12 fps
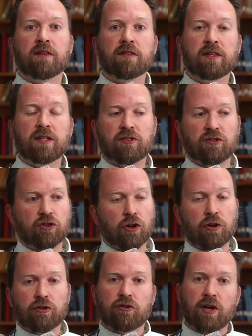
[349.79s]
This
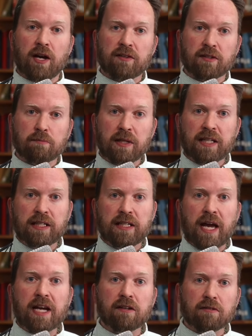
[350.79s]
church has a big
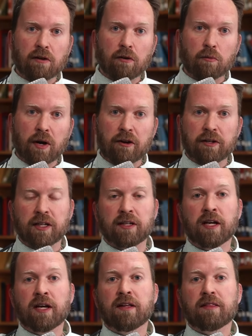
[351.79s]
gate around
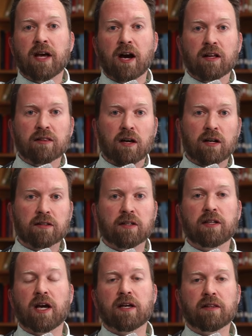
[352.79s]
it. They unlocked
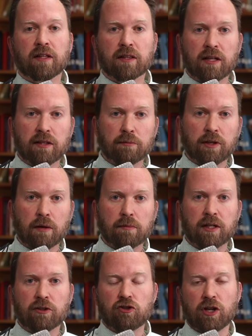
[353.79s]
the gate. They let them
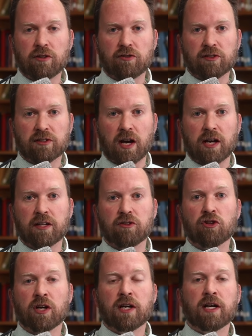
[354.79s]
come in and change the signage.